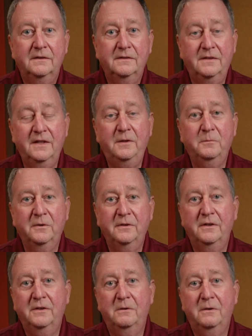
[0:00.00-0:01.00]
Today we're
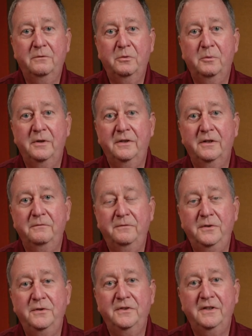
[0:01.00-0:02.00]
going to go over one of the
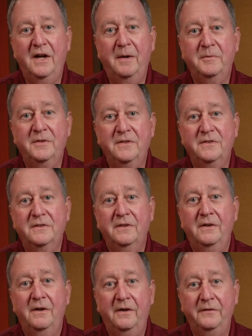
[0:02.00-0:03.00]
confusing
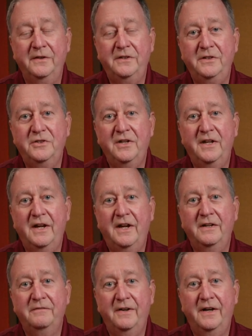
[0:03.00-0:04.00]
options on the DJI
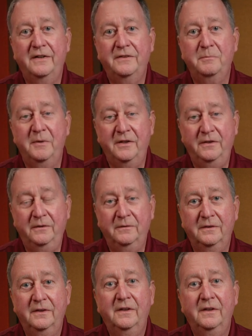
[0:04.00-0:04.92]
Avata's menu.